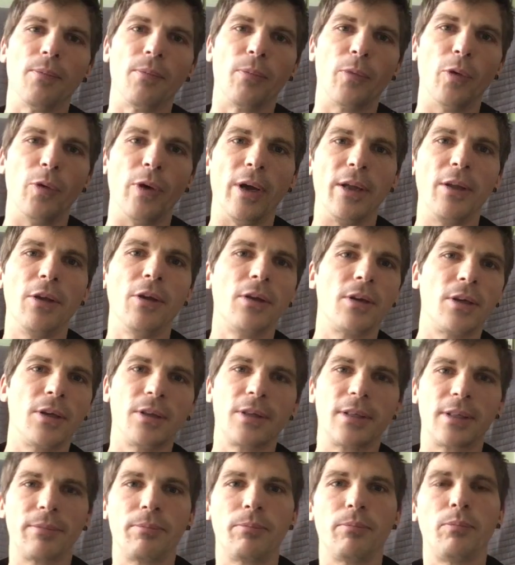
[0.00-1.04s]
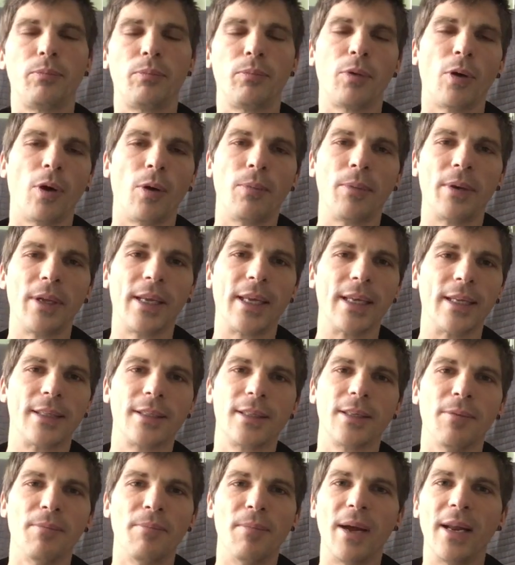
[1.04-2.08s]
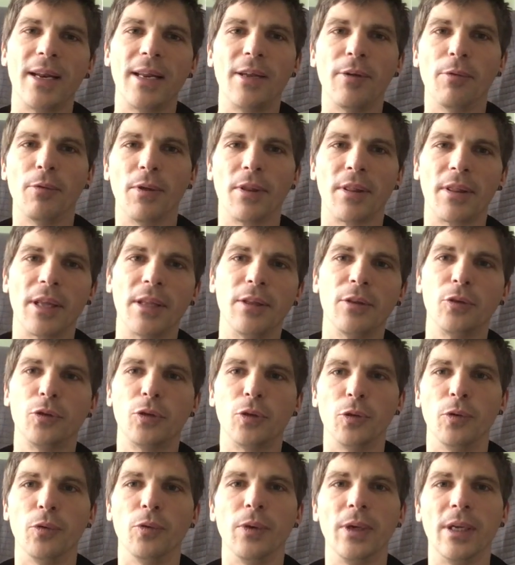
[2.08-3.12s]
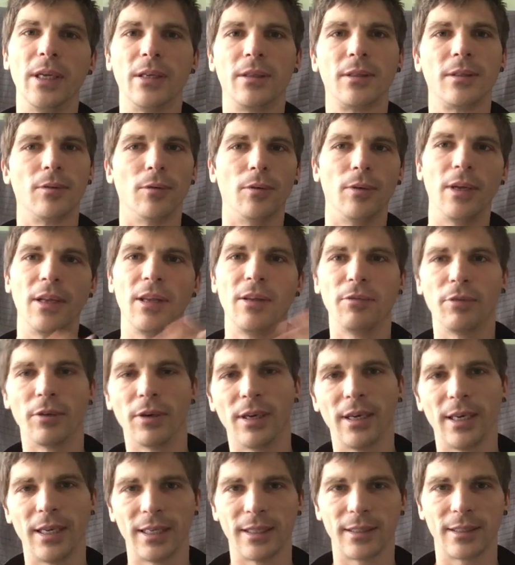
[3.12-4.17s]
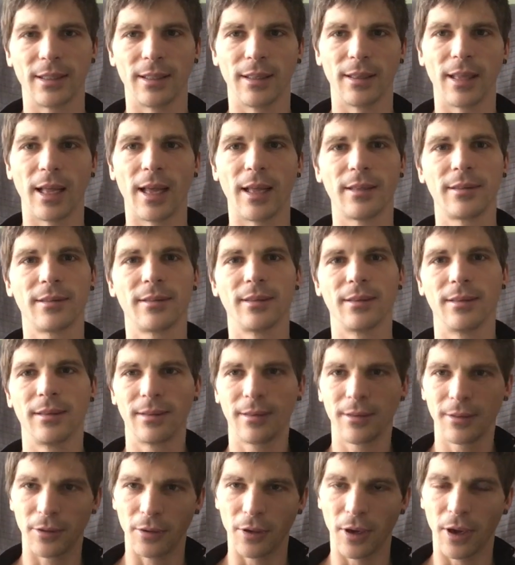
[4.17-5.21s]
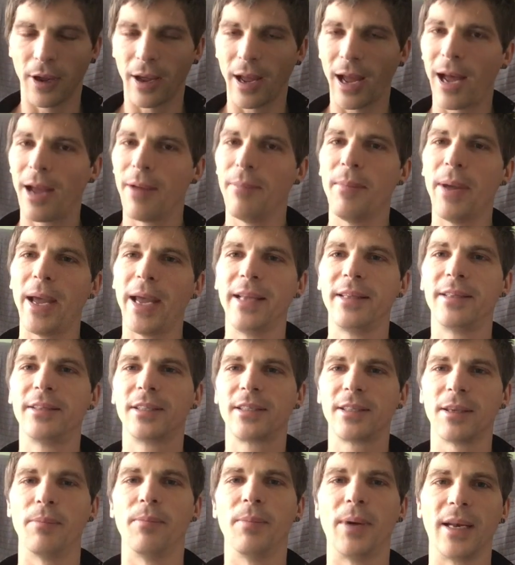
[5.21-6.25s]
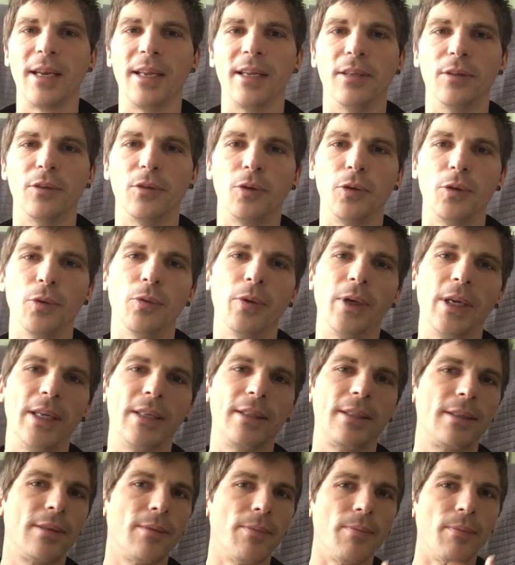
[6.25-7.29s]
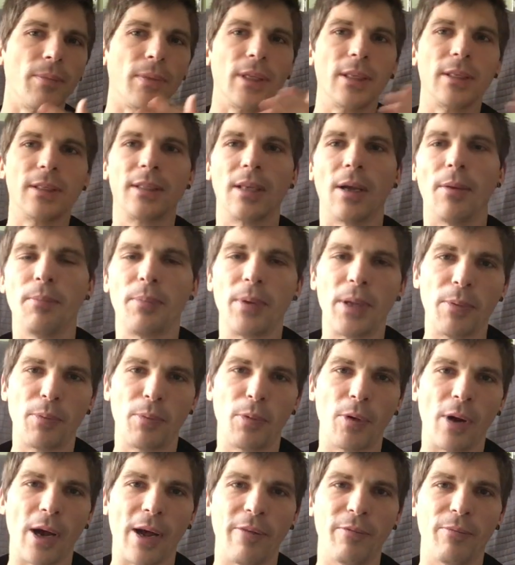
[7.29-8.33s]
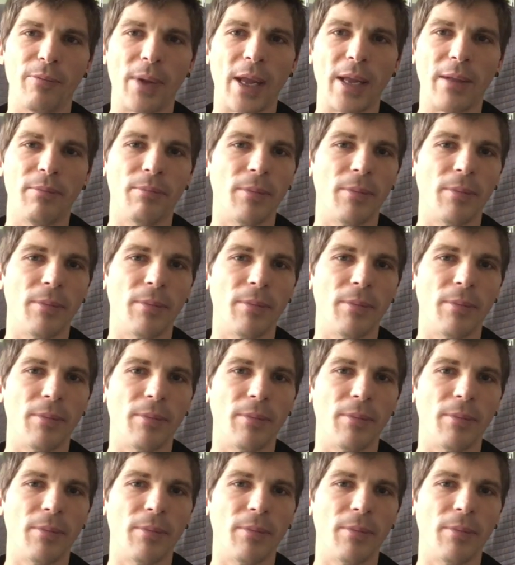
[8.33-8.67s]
where you could probably get some money within 2 weeks or even less than that. You know, I made some money in 2 weeks. Some people have made